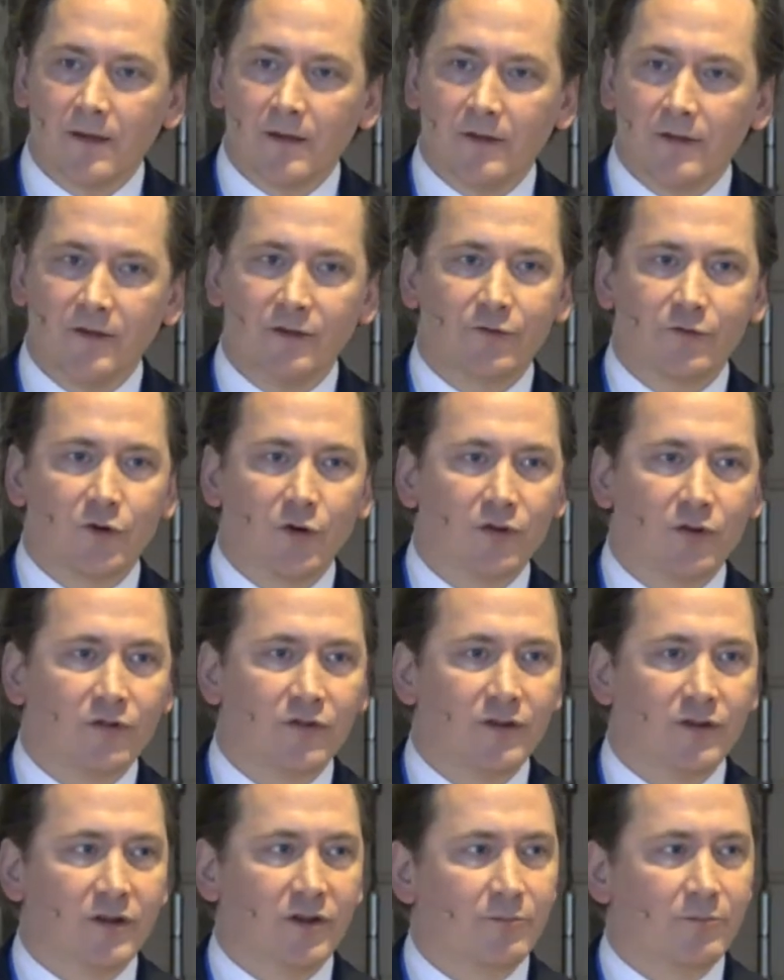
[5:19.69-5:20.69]
This, of
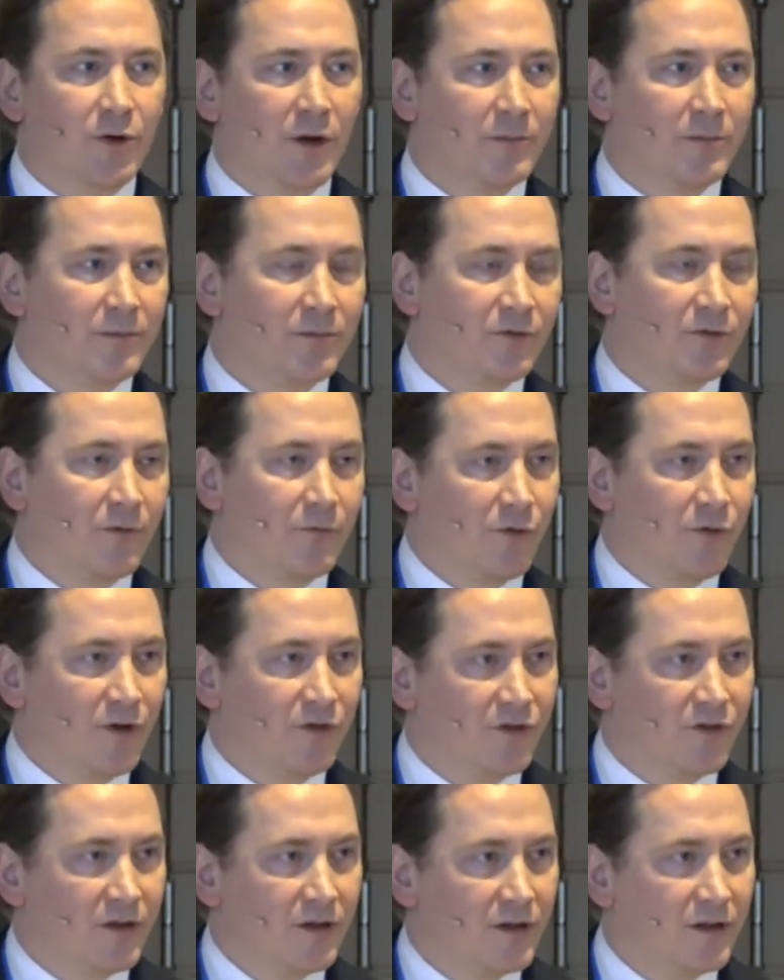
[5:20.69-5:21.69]
course, is problems from
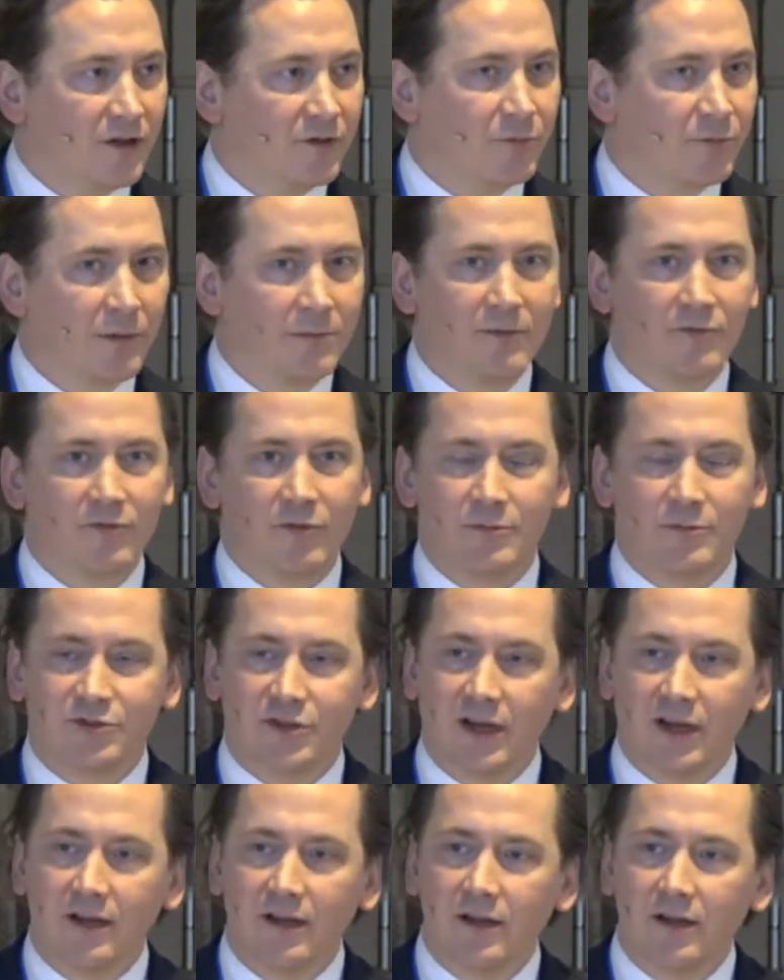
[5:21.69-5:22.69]
Russia, it's problems from
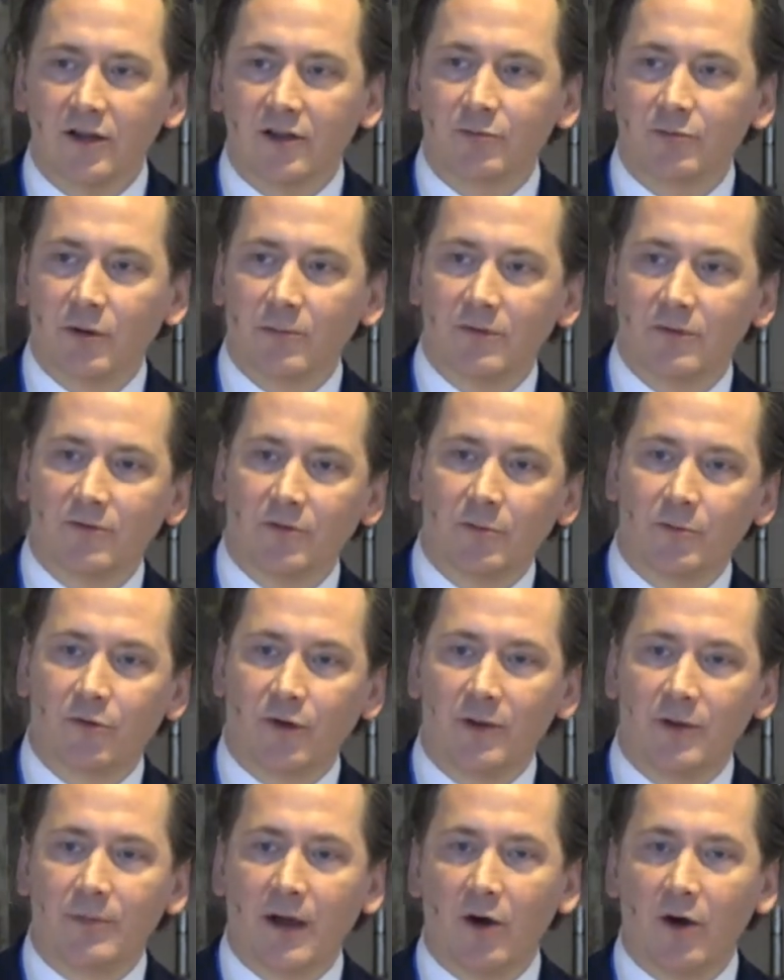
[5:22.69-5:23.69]
China, it's problems from
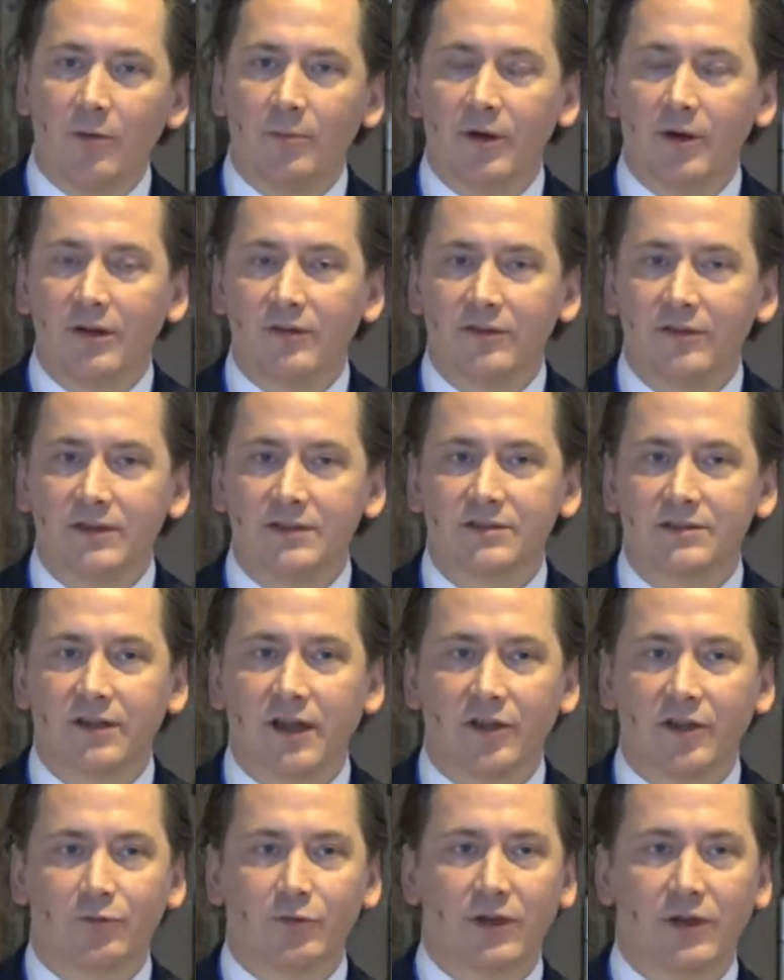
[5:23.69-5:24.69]
great power politics,
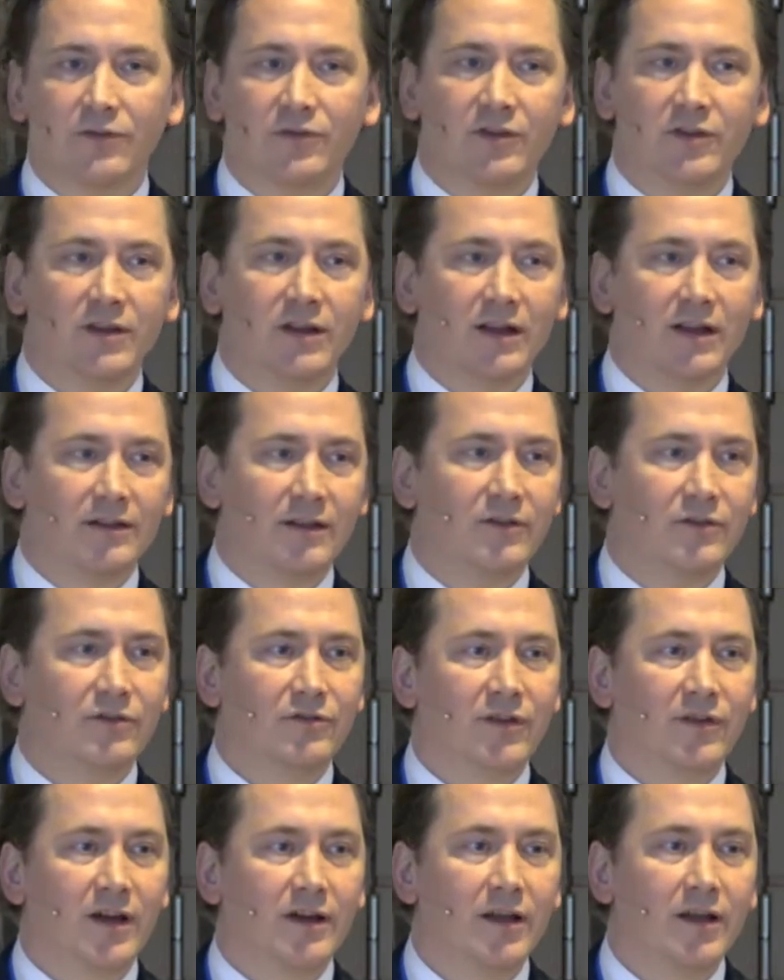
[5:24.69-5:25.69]
as we have seen
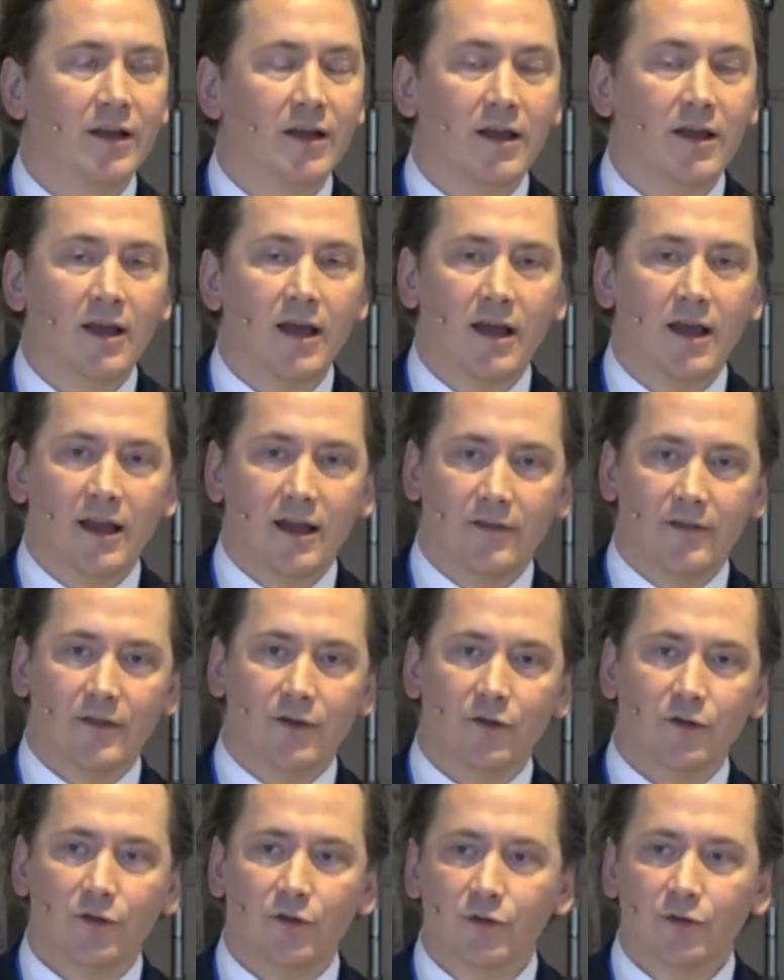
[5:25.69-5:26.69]
identified in
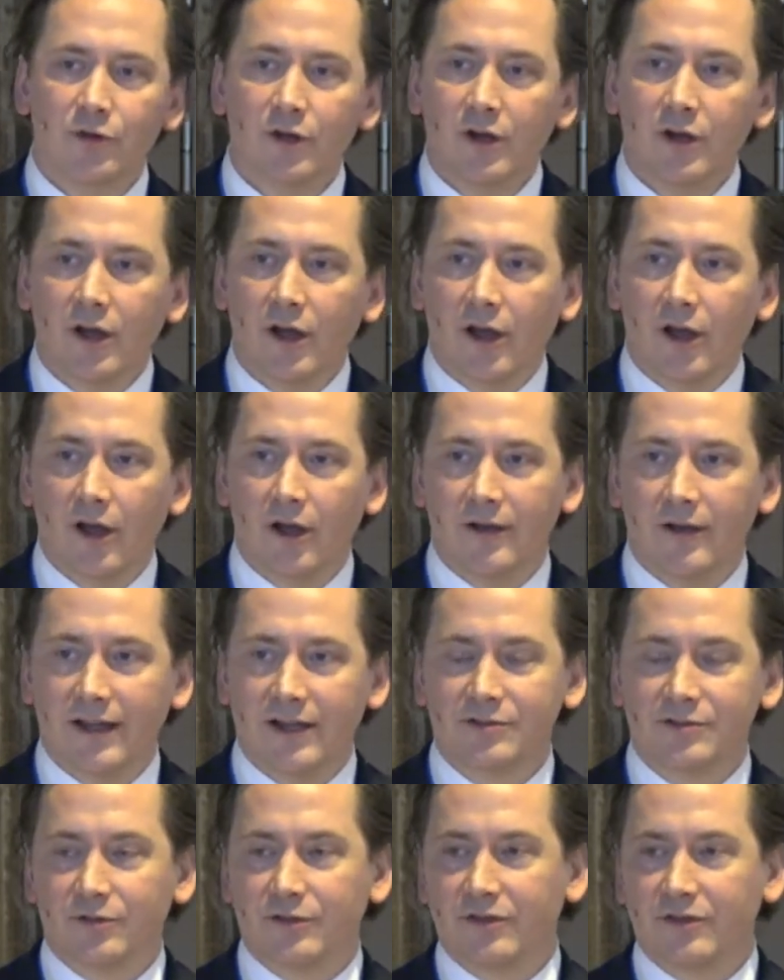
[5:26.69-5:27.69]
the new
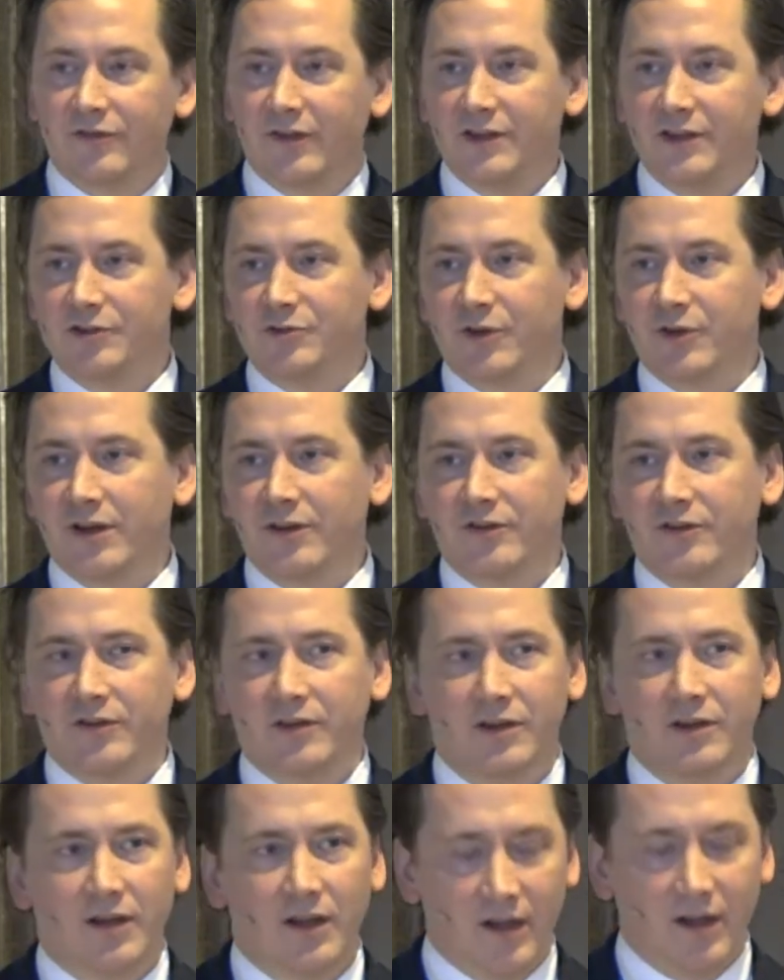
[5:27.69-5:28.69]
national defense
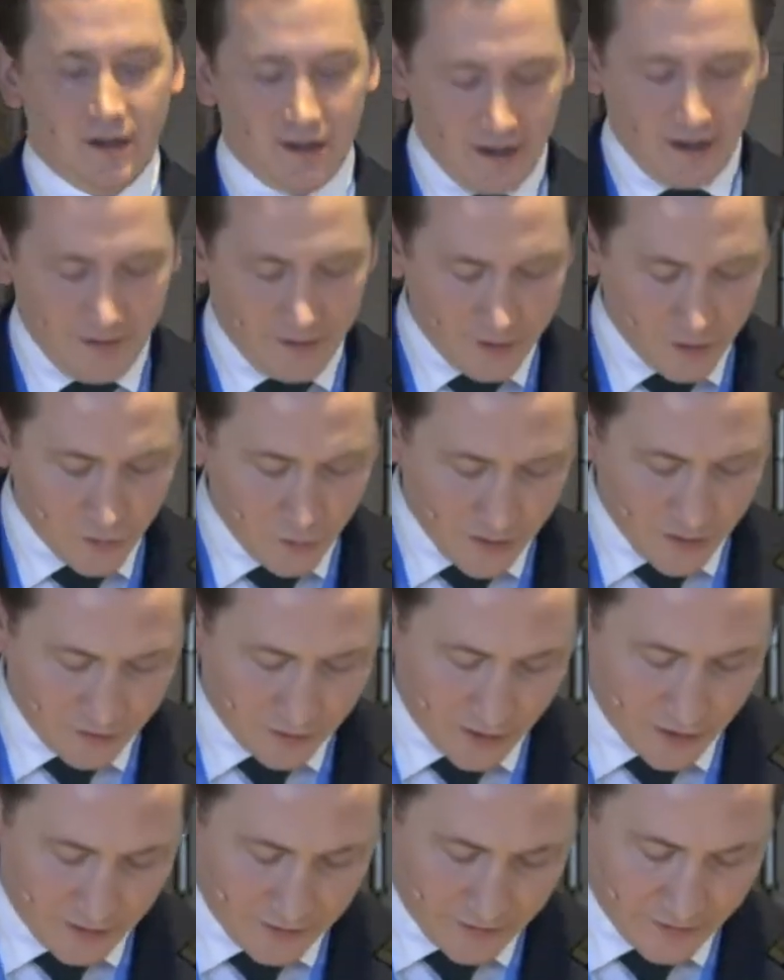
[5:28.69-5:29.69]
strategy in the US
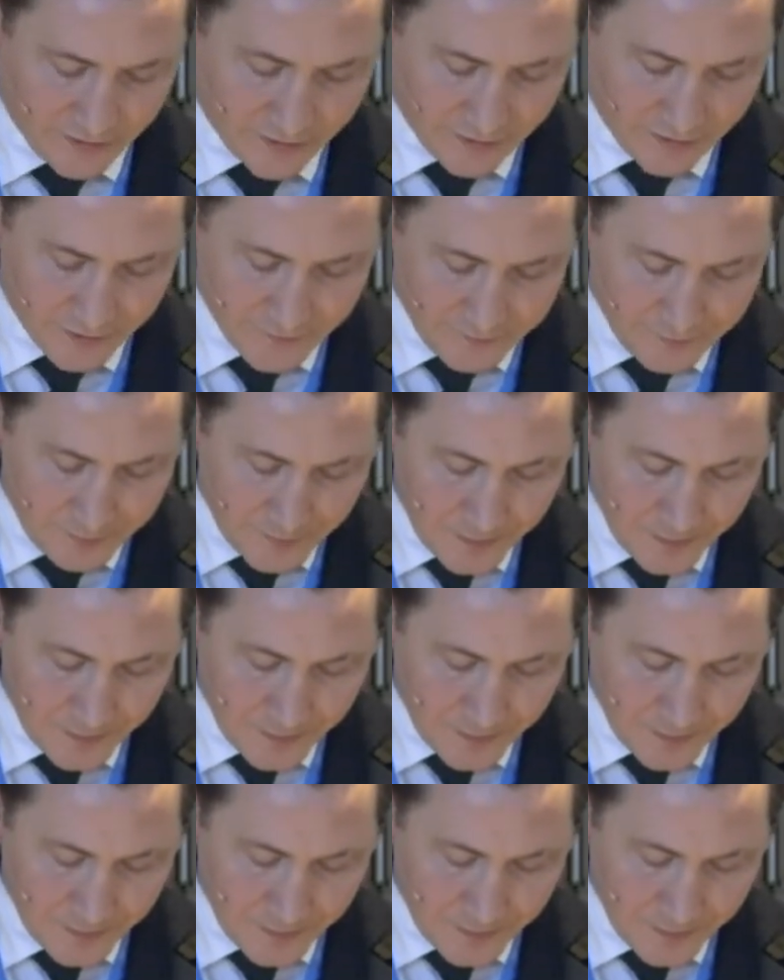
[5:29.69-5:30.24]
context.